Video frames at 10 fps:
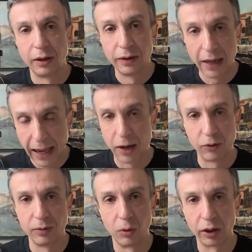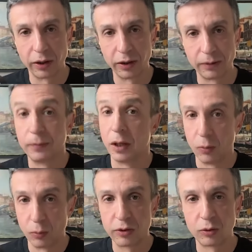the housing market.
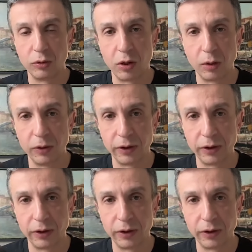What's going on with